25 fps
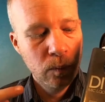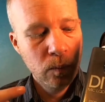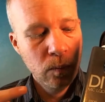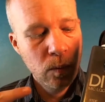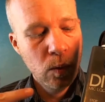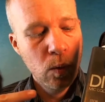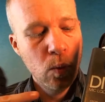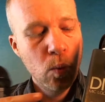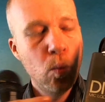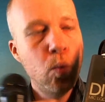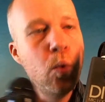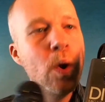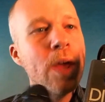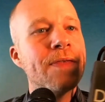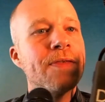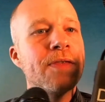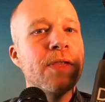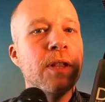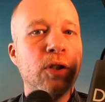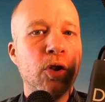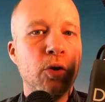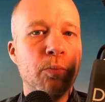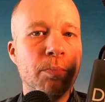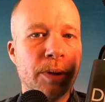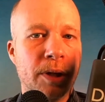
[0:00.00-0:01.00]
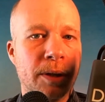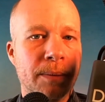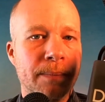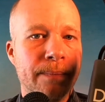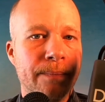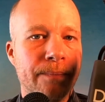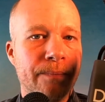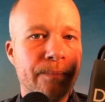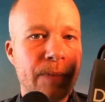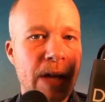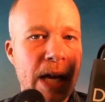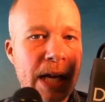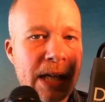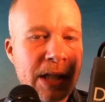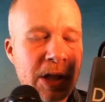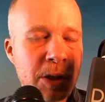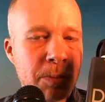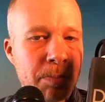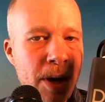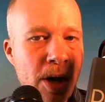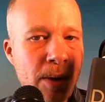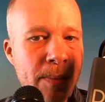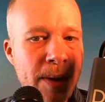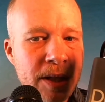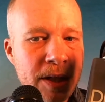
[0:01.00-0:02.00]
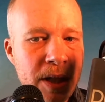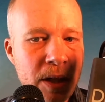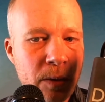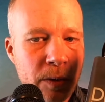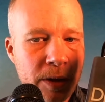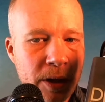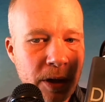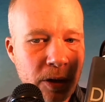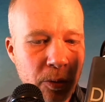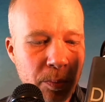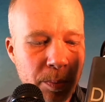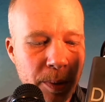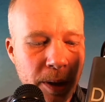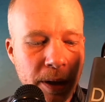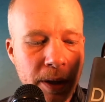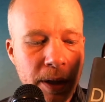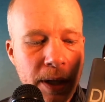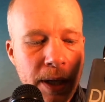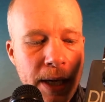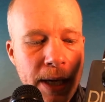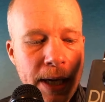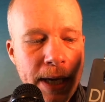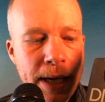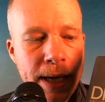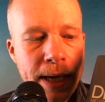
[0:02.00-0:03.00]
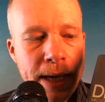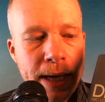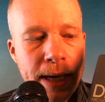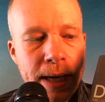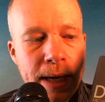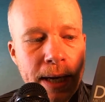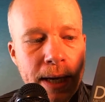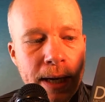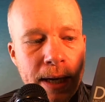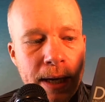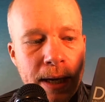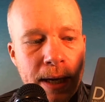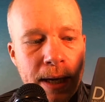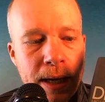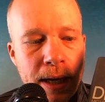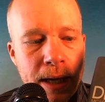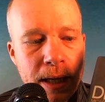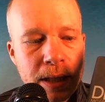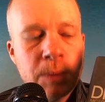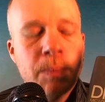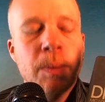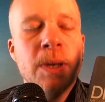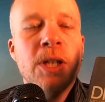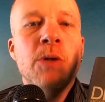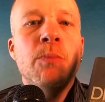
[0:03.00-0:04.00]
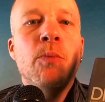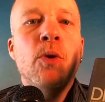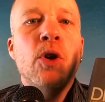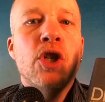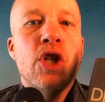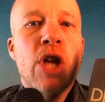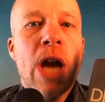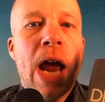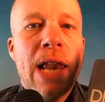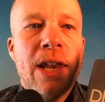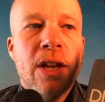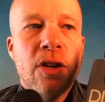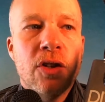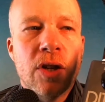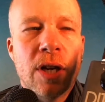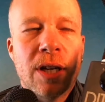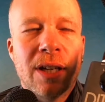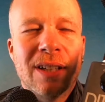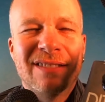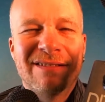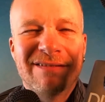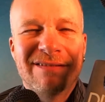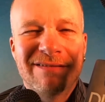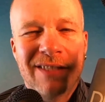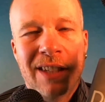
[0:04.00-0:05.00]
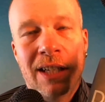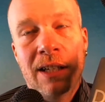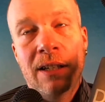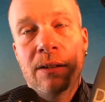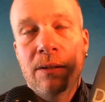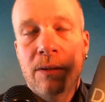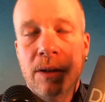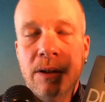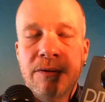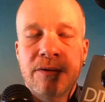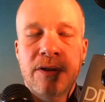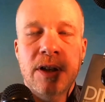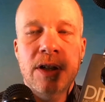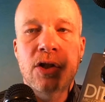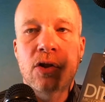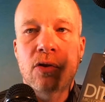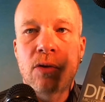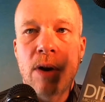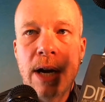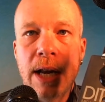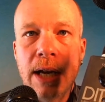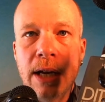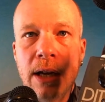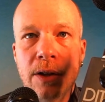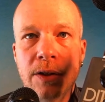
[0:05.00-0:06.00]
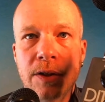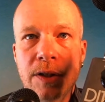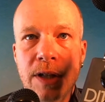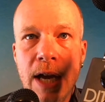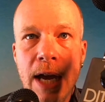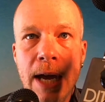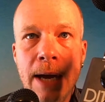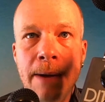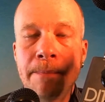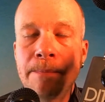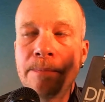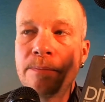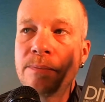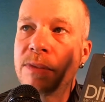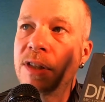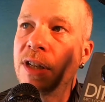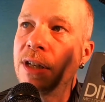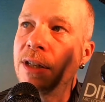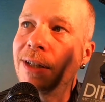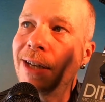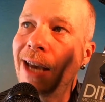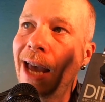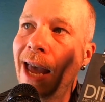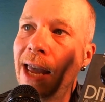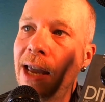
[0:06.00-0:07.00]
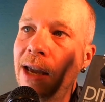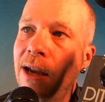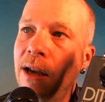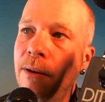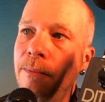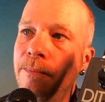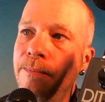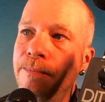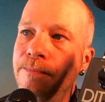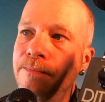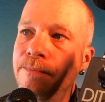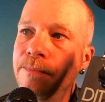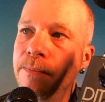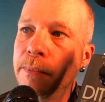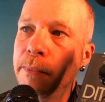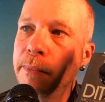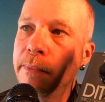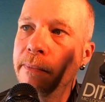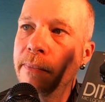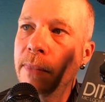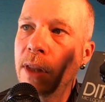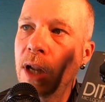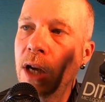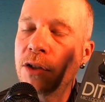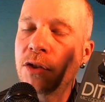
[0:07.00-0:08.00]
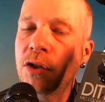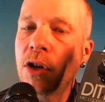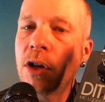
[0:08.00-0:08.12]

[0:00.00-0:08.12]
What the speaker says: with the looper, experimenting with the looper. It's much more challenging and, well, frustrating, I'll say, to take a song